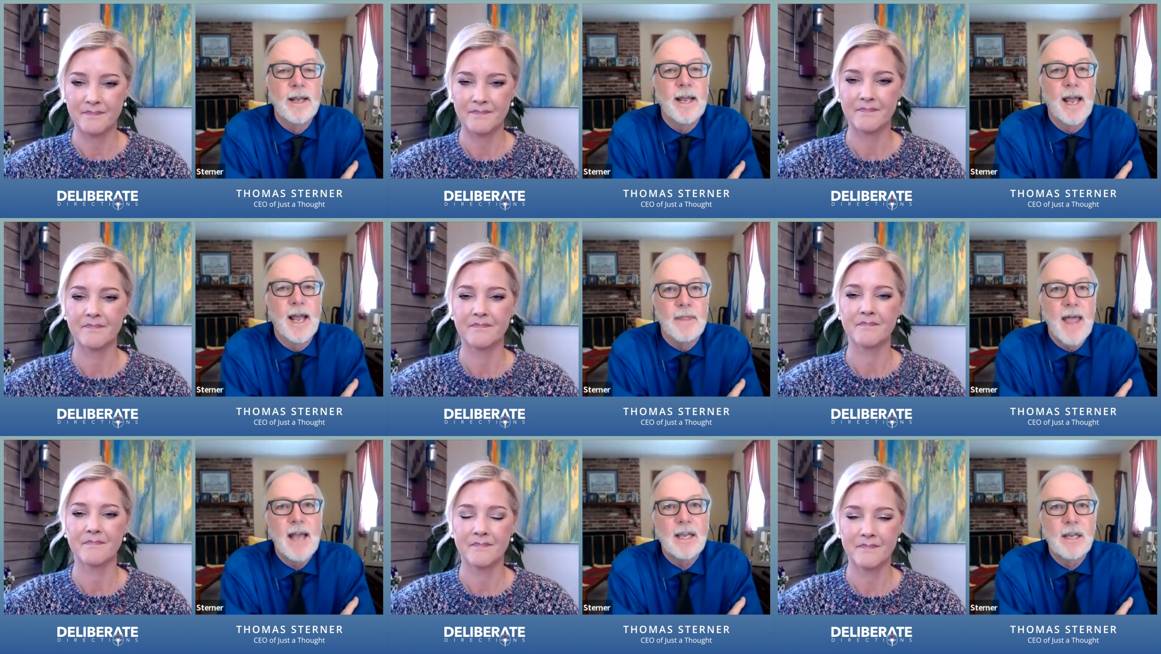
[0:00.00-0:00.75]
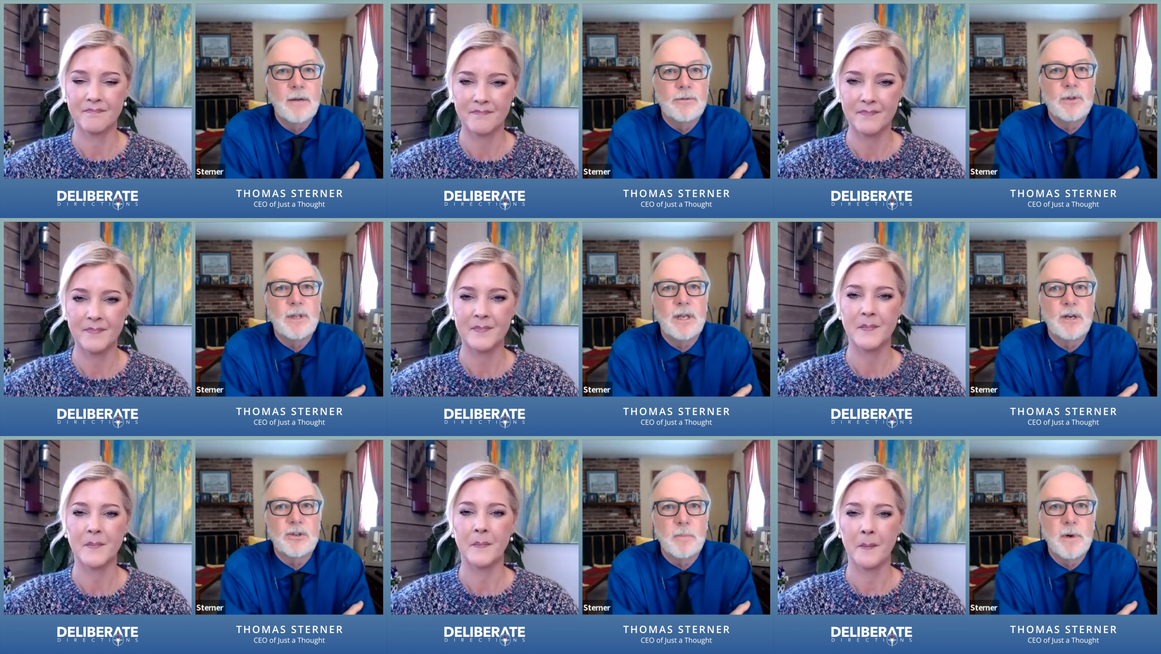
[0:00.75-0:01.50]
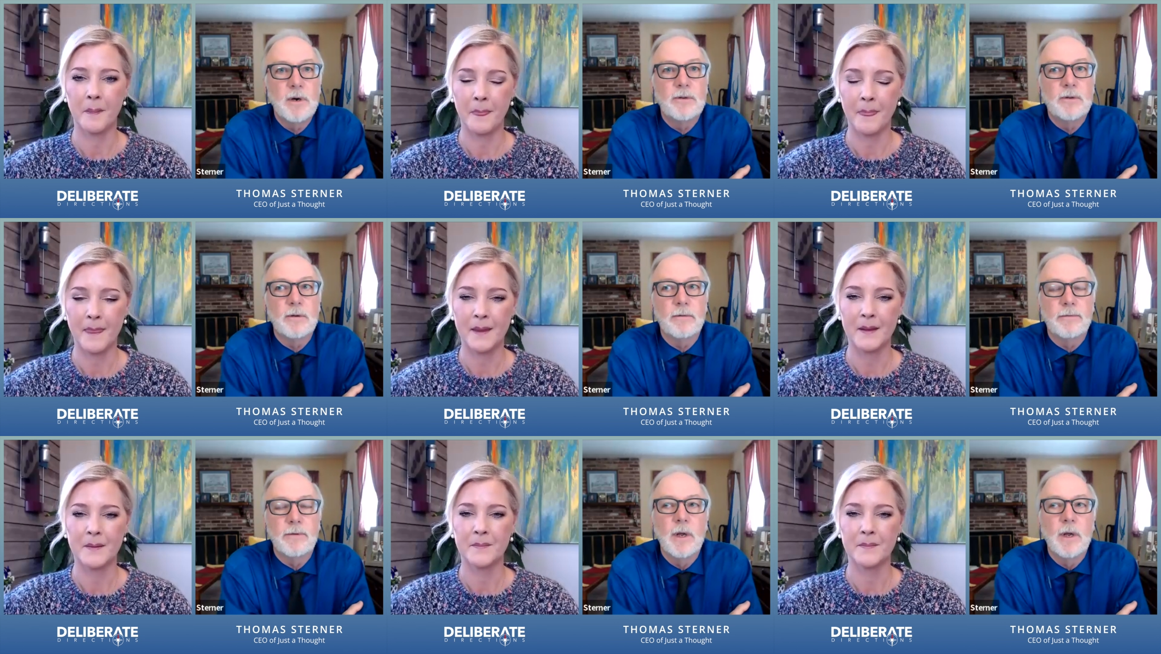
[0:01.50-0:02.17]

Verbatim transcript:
Speaker 1: And that gives you the experience of